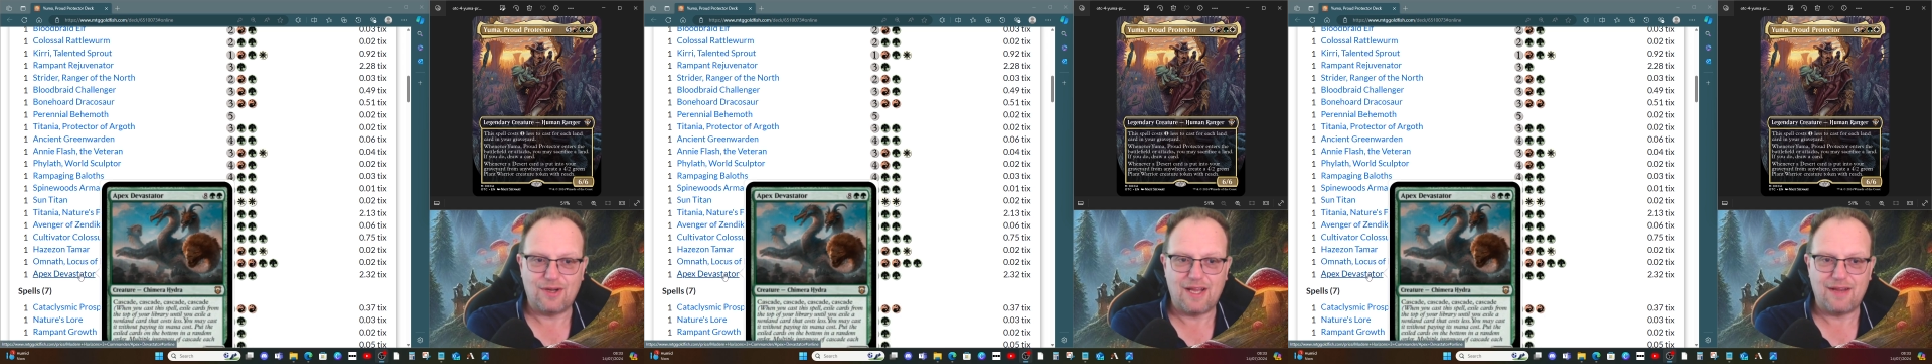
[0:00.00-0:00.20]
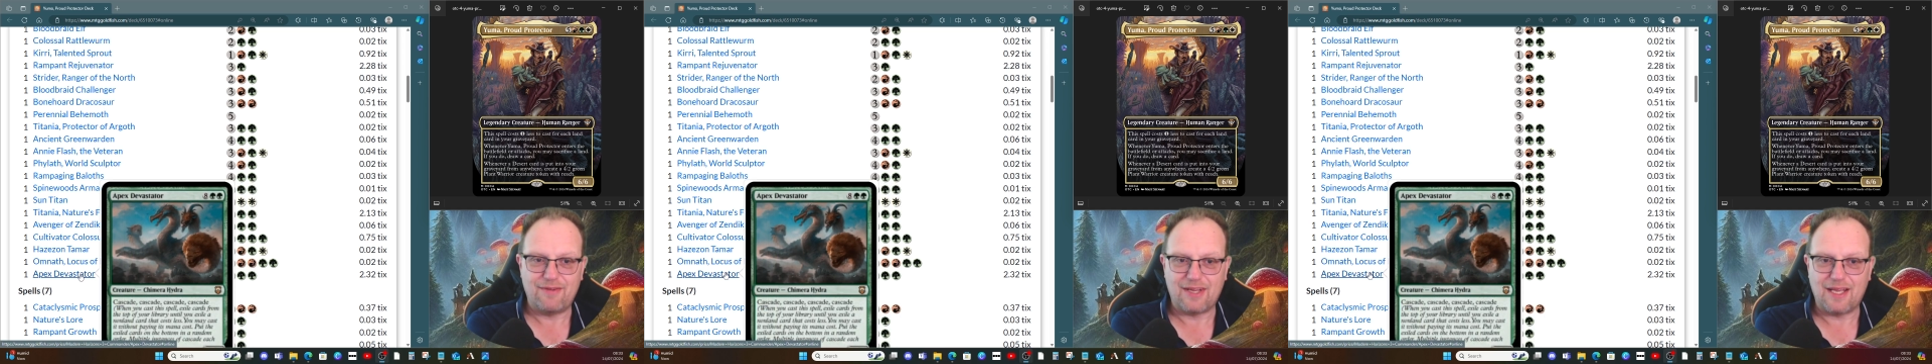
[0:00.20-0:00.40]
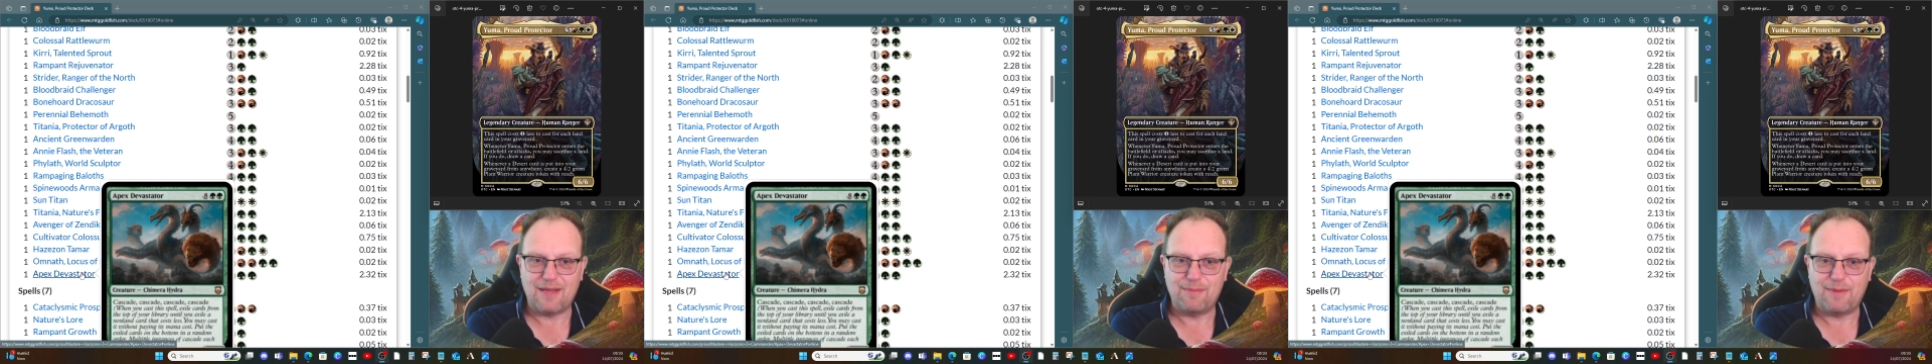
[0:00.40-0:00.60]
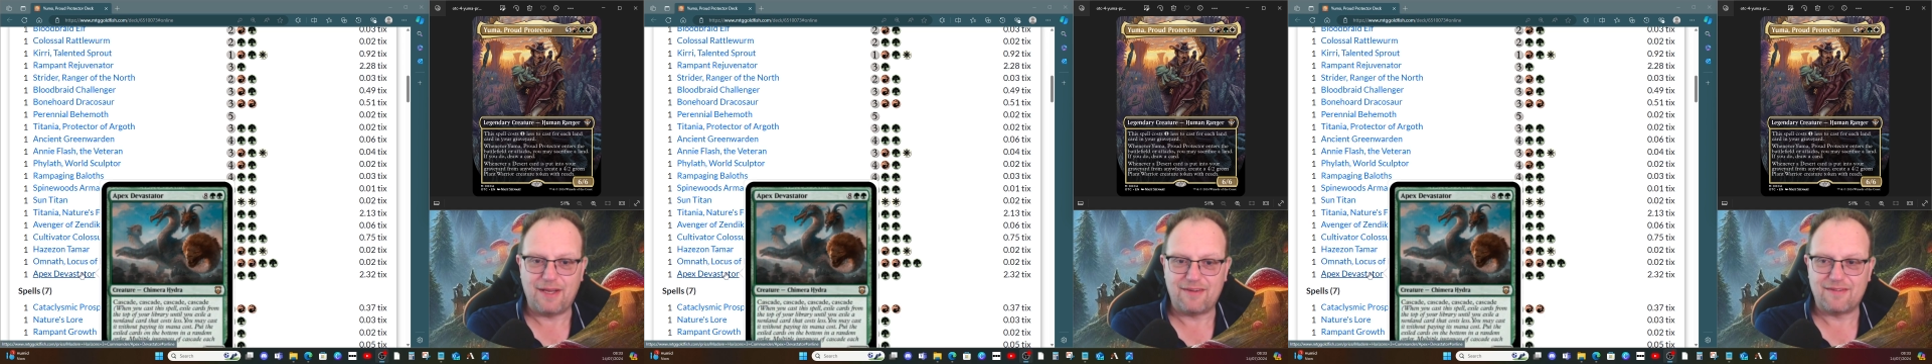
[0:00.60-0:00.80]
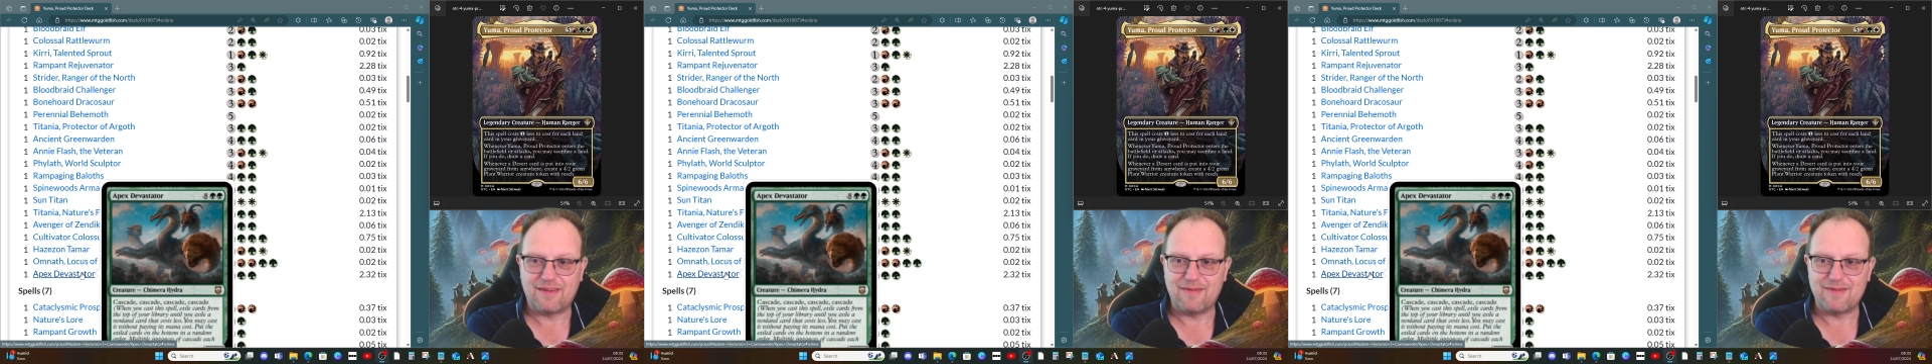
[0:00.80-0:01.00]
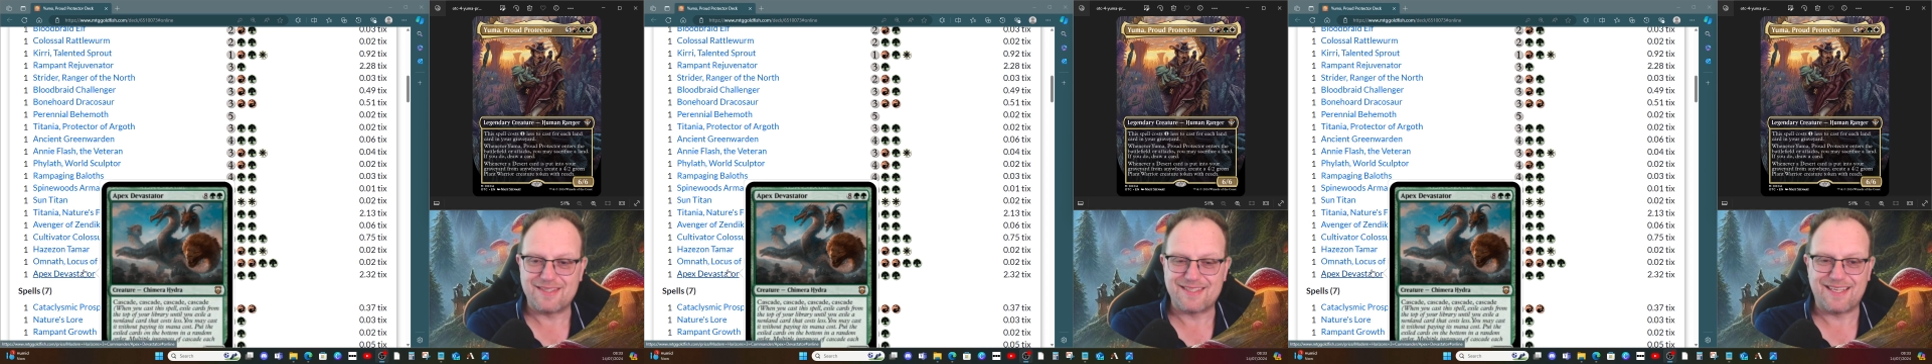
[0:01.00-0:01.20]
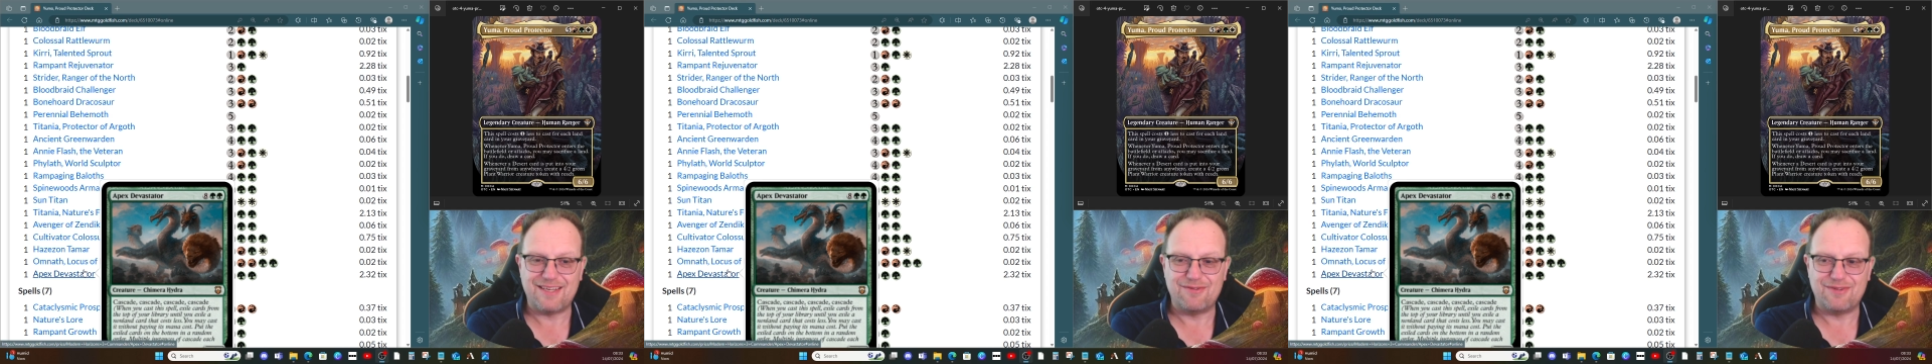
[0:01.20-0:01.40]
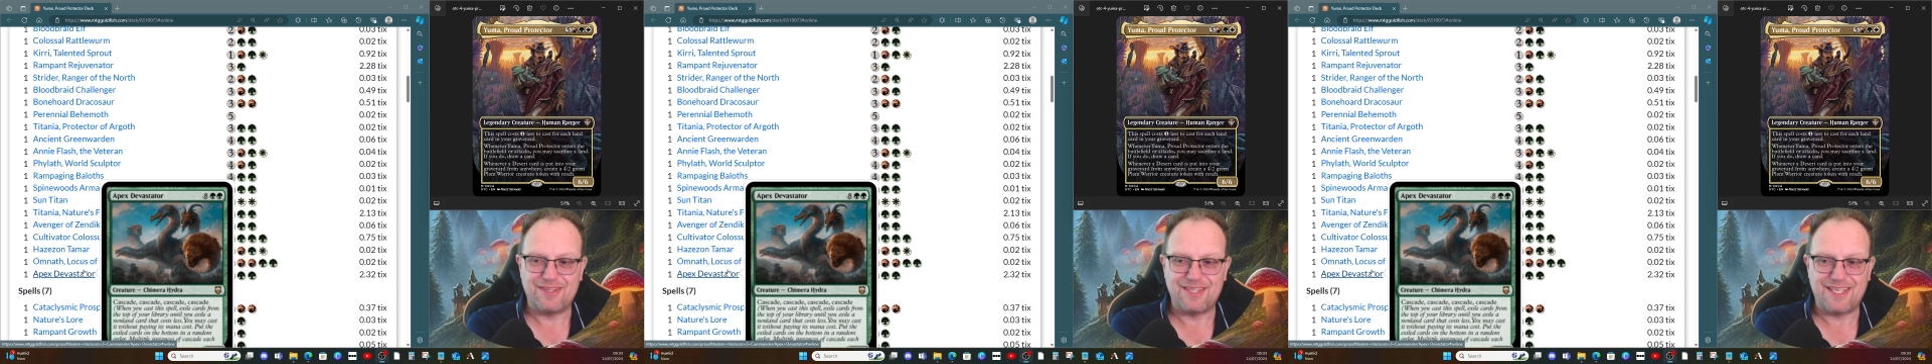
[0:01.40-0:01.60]
having Apex
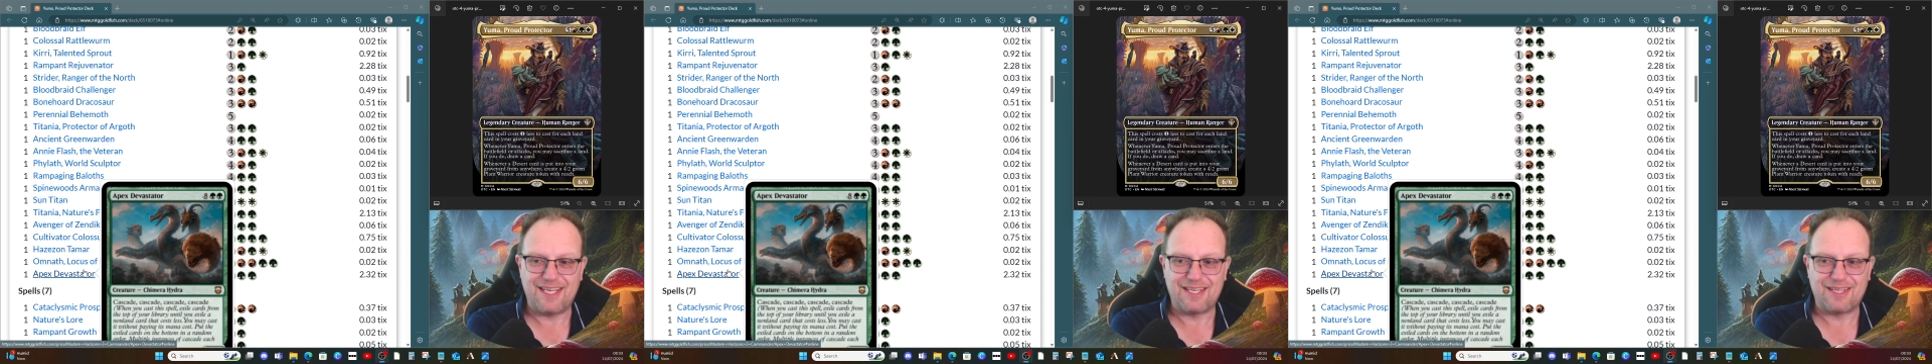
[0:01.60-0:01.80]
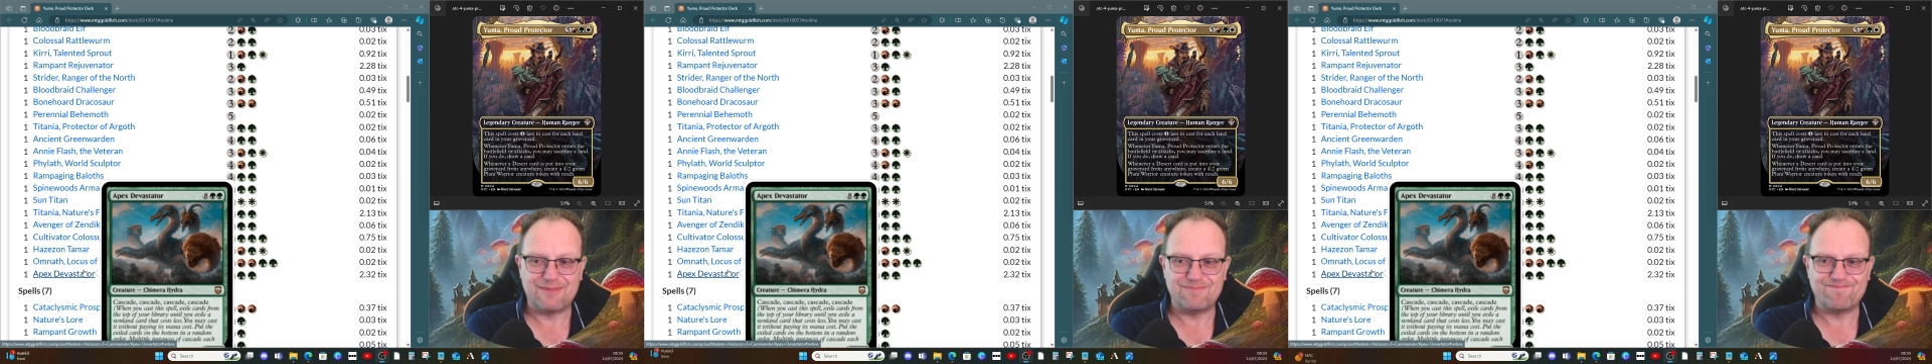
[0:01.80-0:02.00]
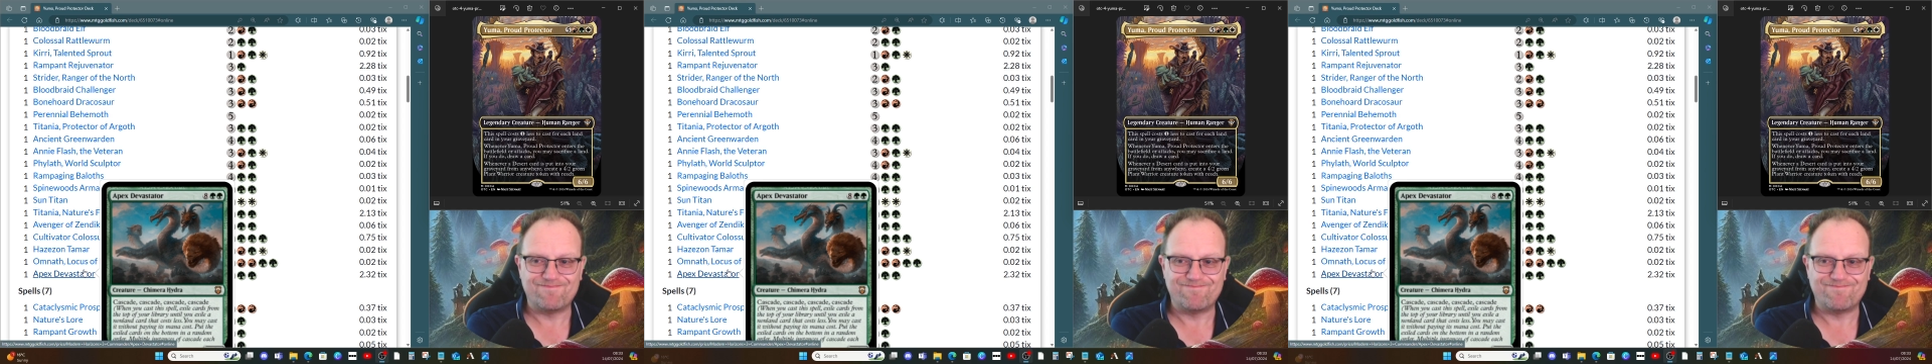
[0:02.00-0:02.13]
Devastator in the deck.